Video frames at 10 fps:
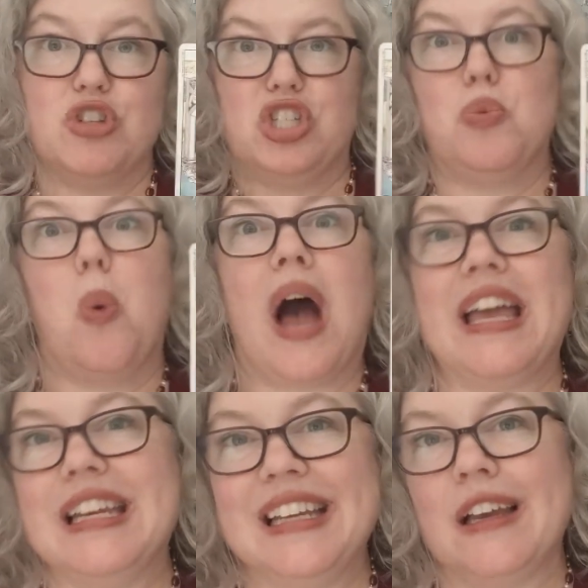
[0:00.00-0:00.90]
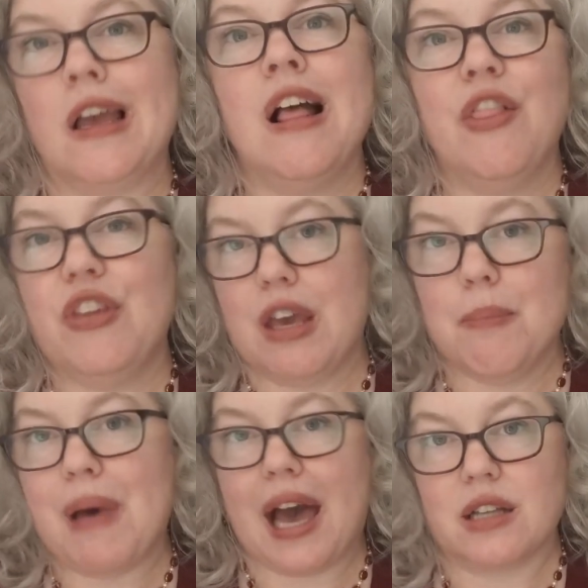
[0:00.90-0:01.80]
She's widening the
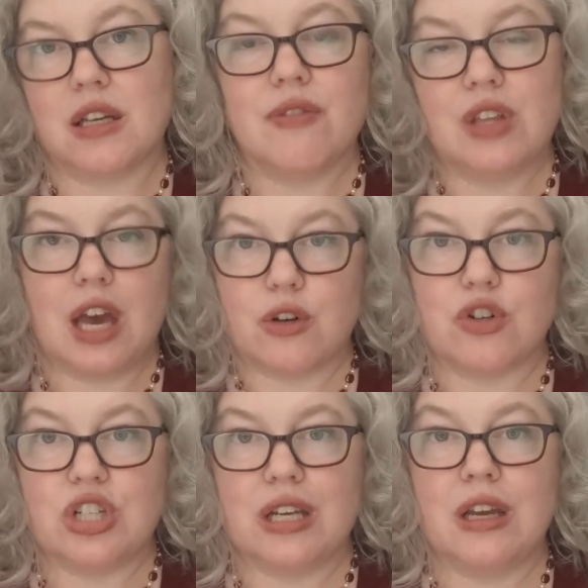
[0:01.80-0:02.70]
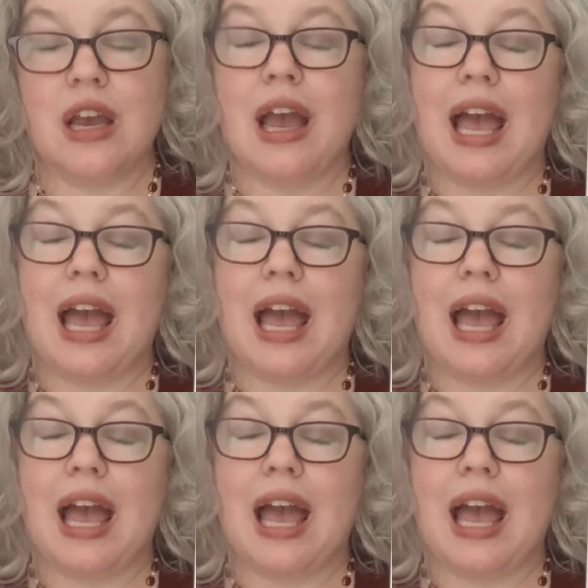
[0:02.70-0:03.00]
impact of the energy.